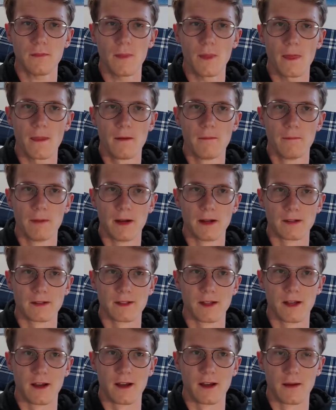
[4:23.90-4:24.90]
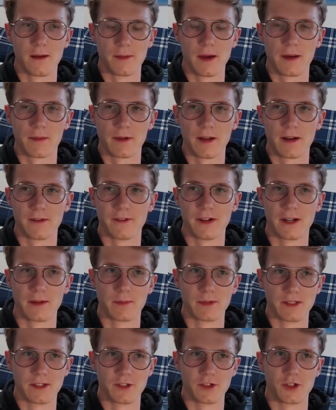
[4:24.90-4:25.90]
But I'm kind of at a
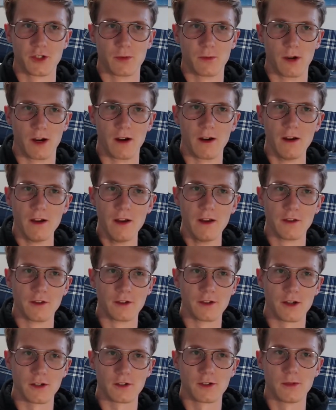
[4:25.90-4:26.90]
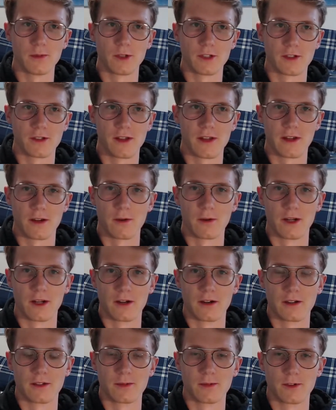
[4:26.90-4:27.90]
position where there's not too much of that going
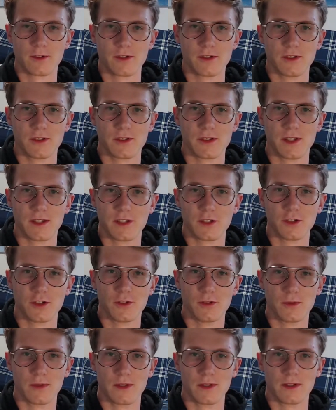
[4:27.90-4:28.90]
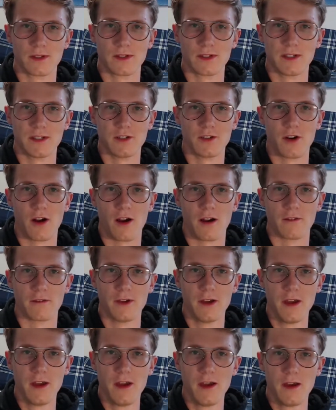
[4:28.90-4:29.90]
on. It's mostly just the issue with the C drive
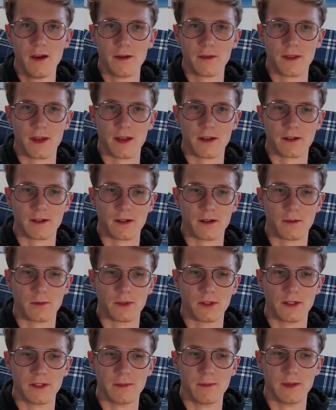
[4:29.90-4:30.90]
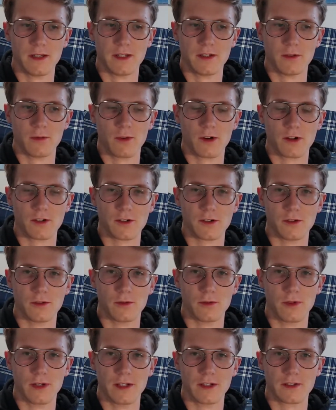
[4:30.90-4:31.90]
that would lead me to want
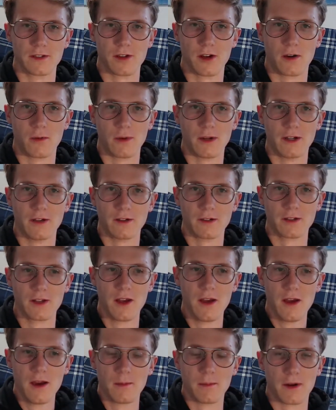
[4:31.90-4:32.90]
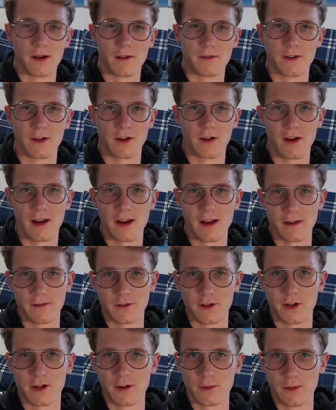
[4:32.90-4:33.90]
to reinstall Windows. But I figure, hey, if
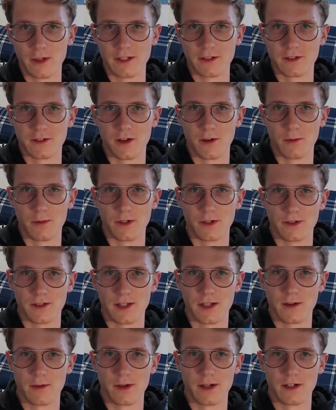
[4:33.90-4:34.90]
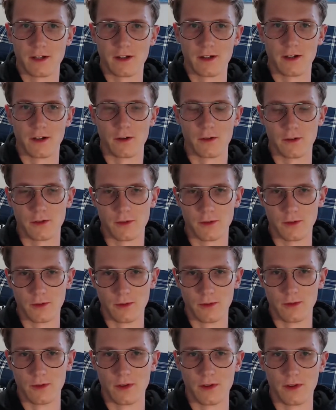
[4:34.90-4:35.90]
you're going to reinstall Windows anyway, you're going to go
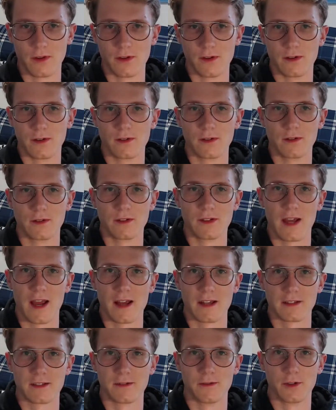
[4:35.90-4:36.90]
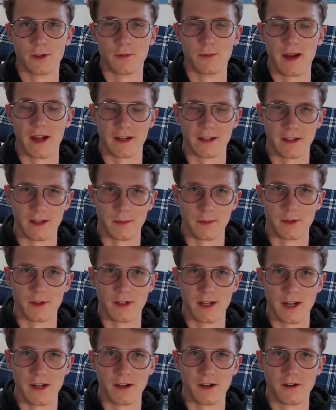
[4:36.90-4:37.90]
through the task of backing up your
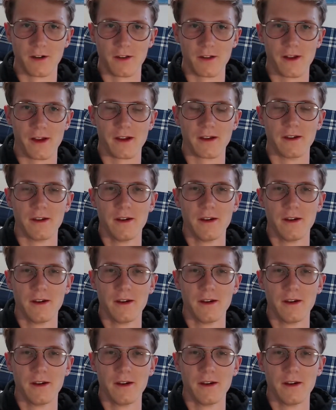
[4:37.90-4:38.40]
data and all that.